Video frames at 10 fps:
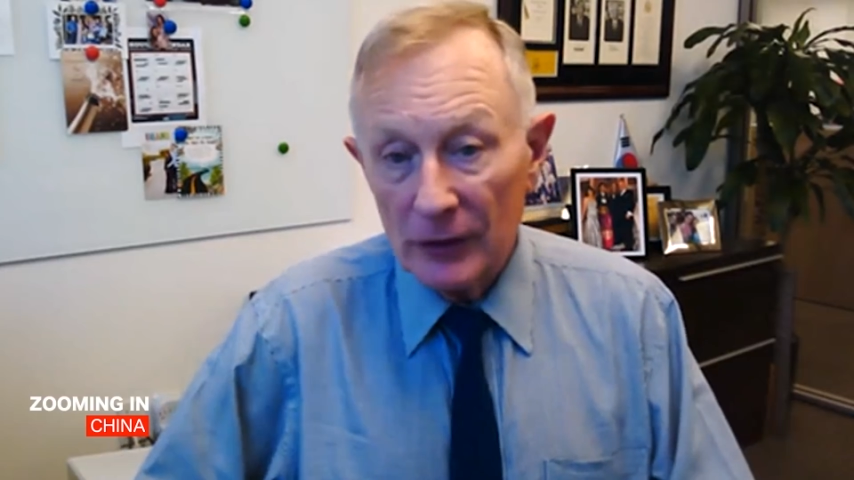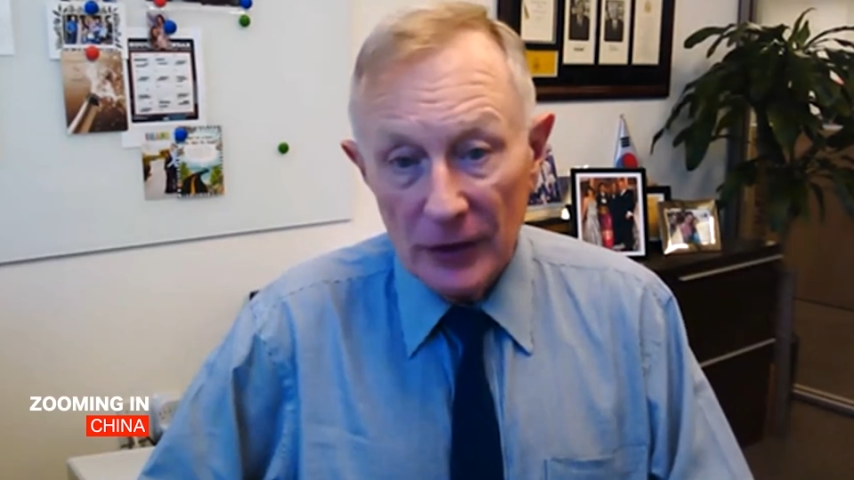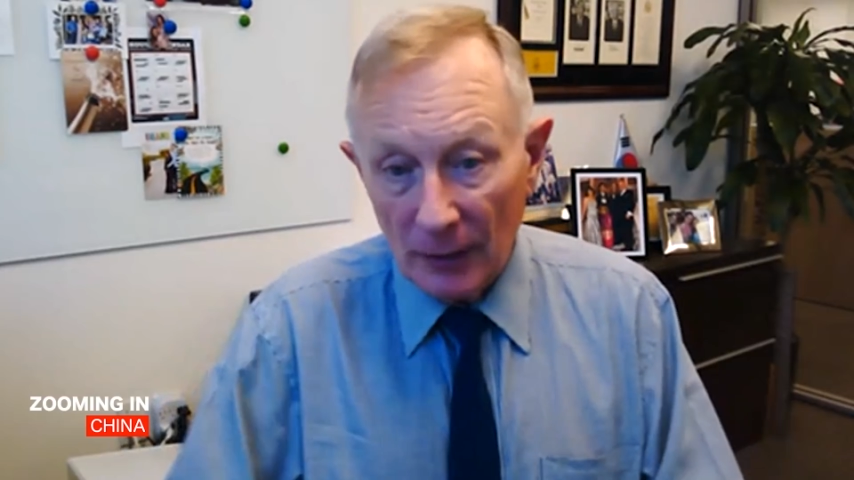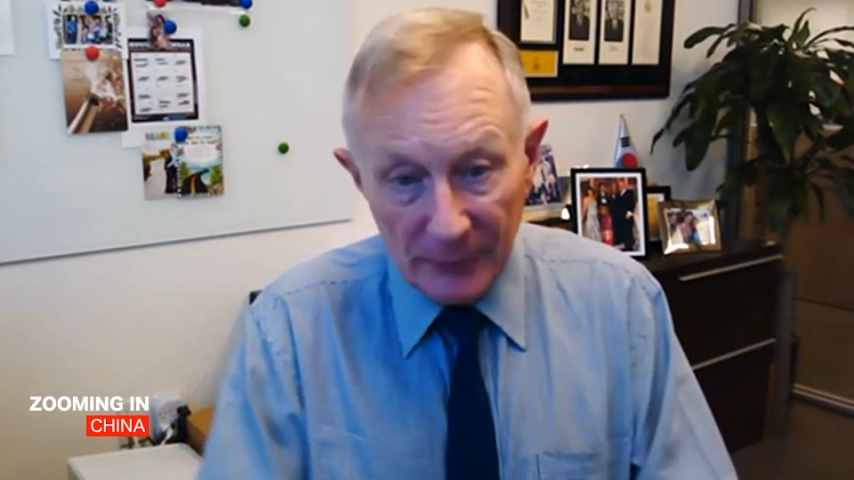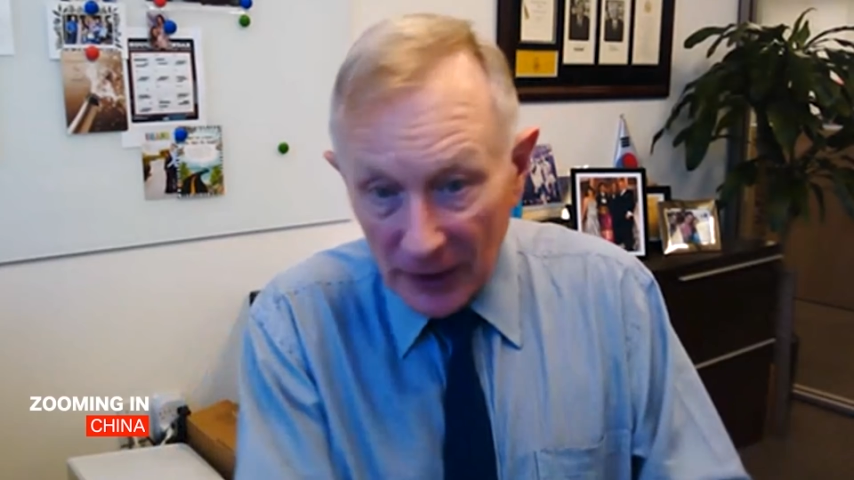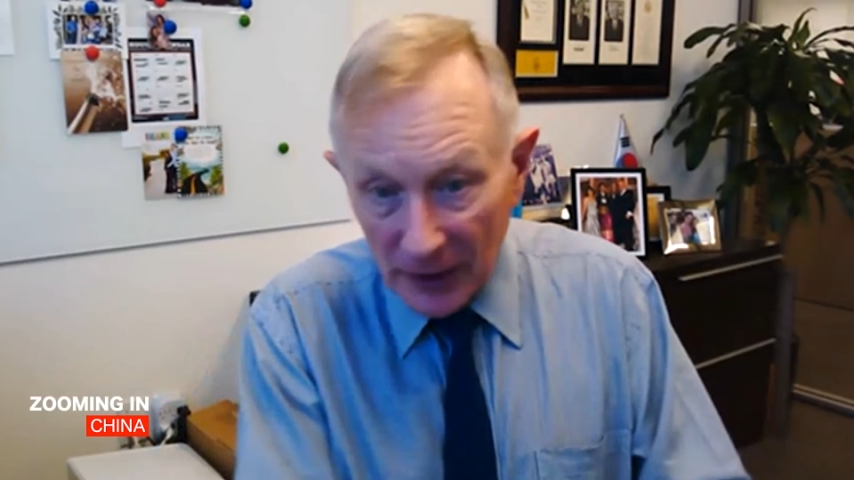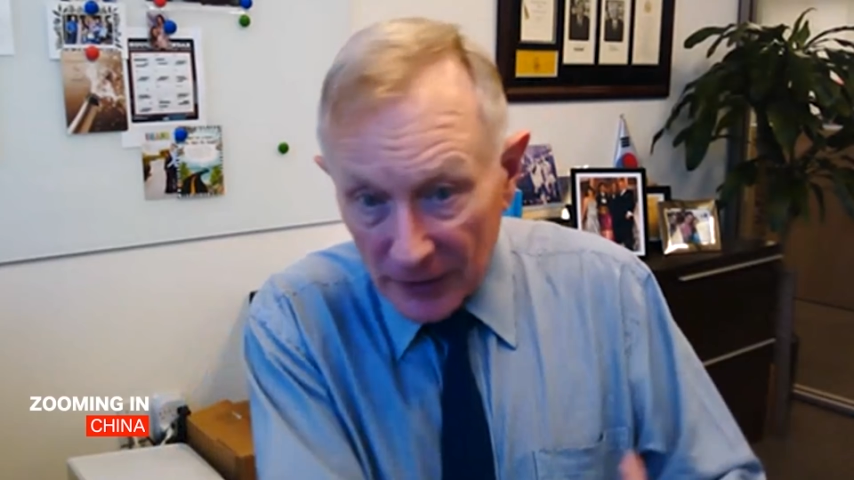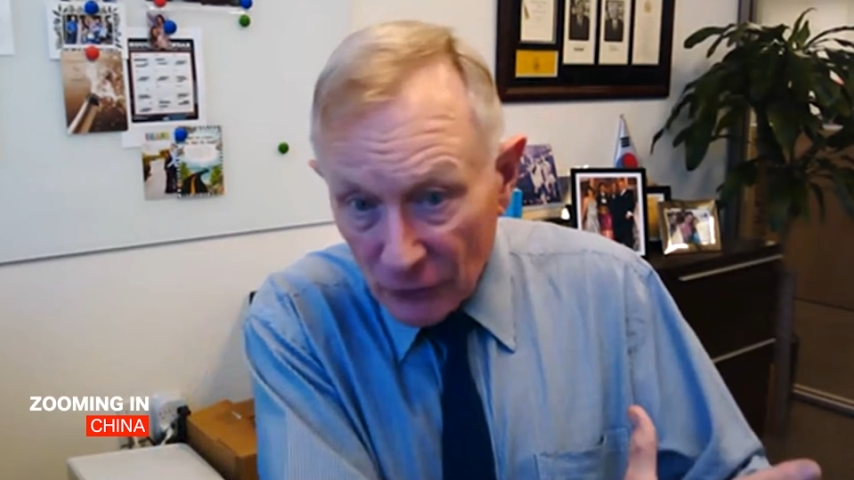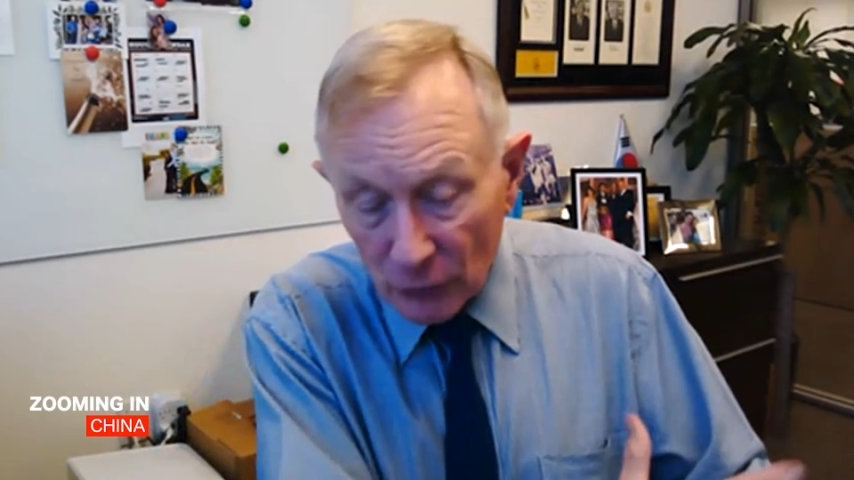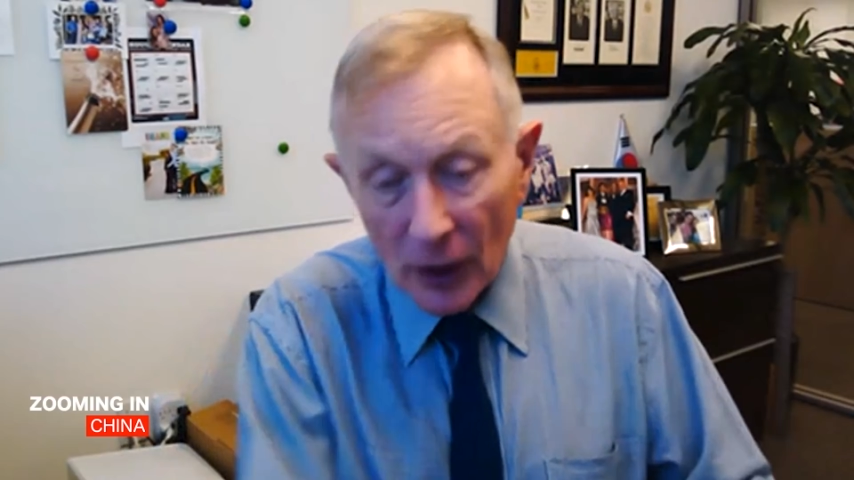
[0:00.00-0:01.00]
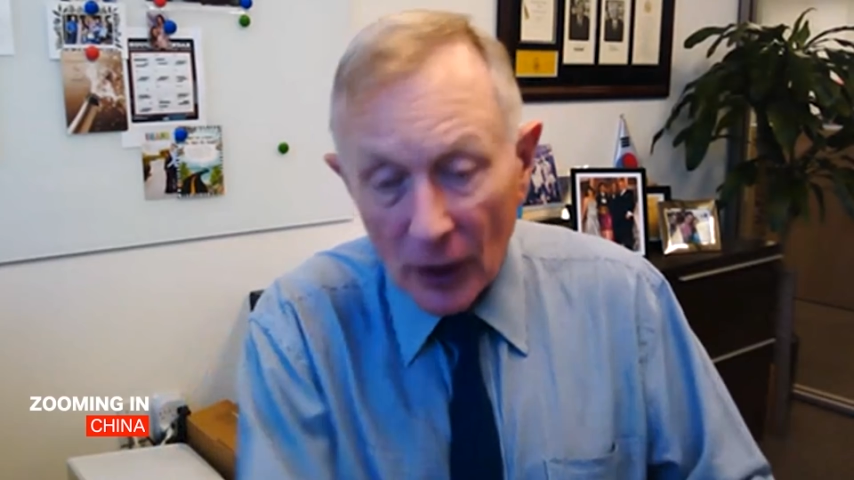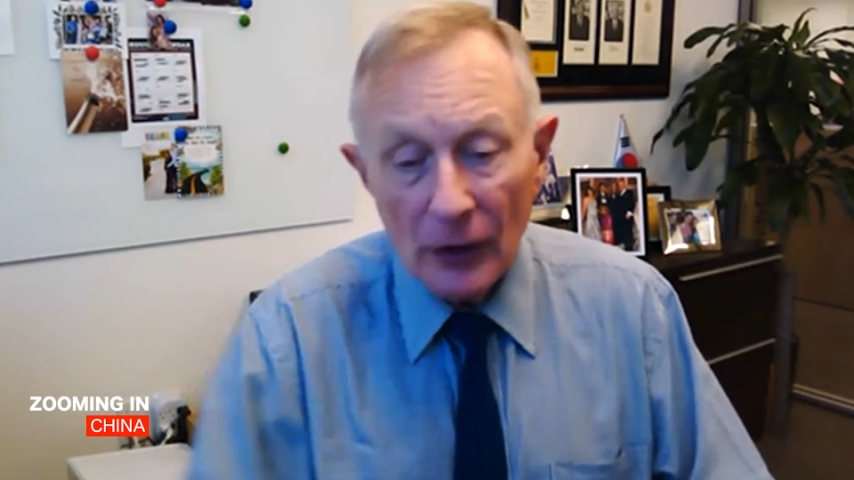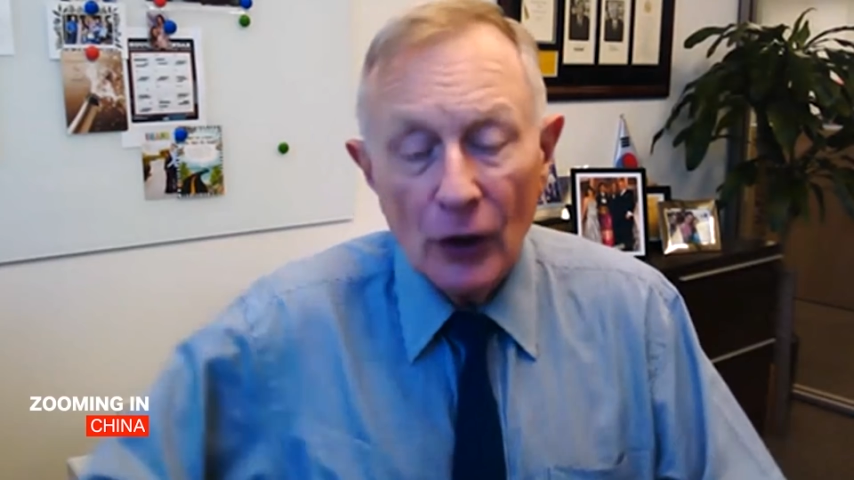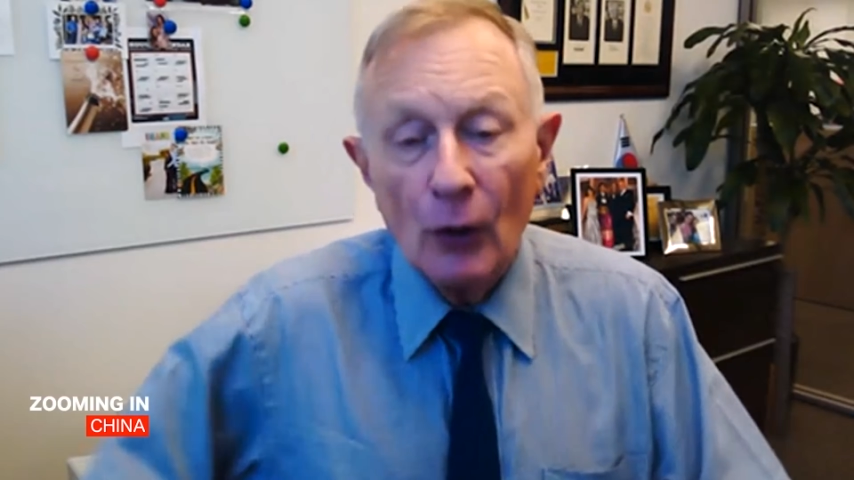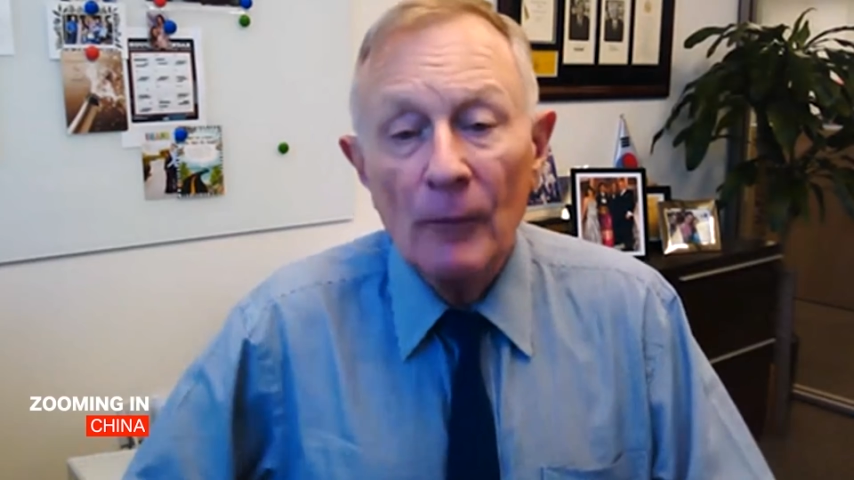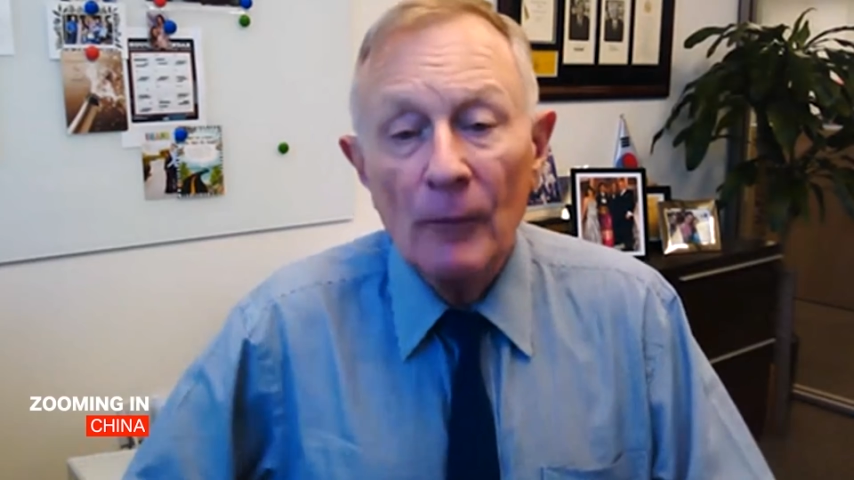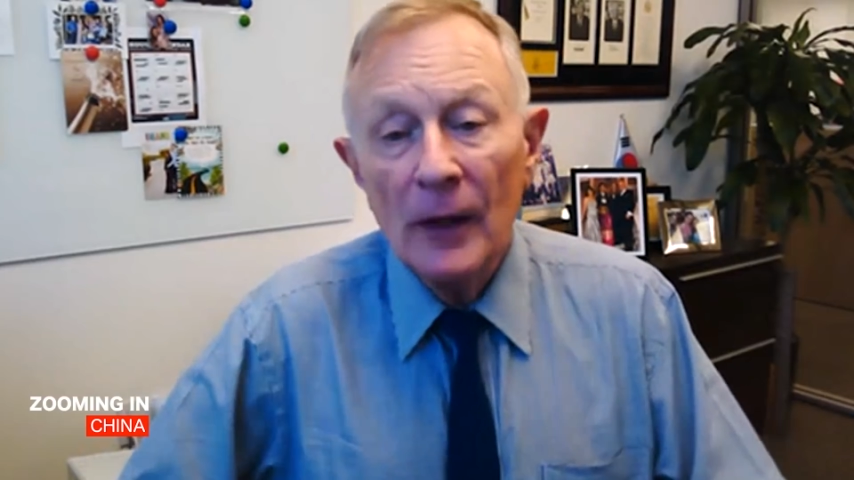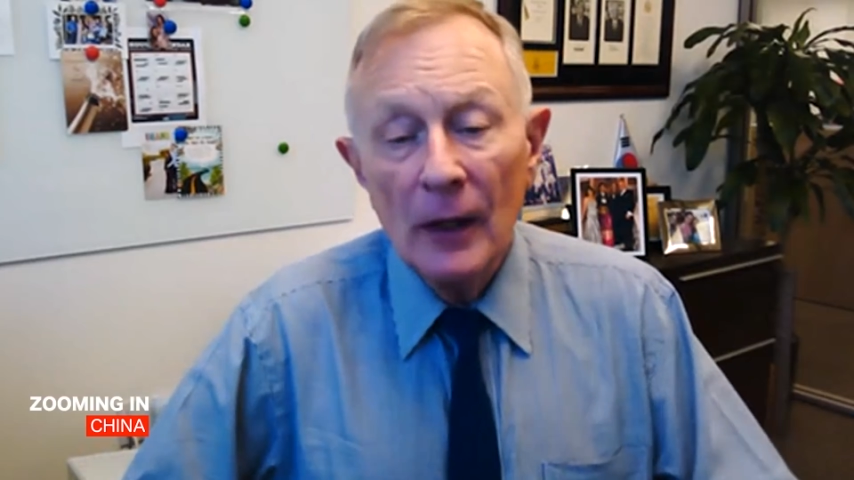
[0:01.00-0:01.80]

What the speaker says: not too long ago.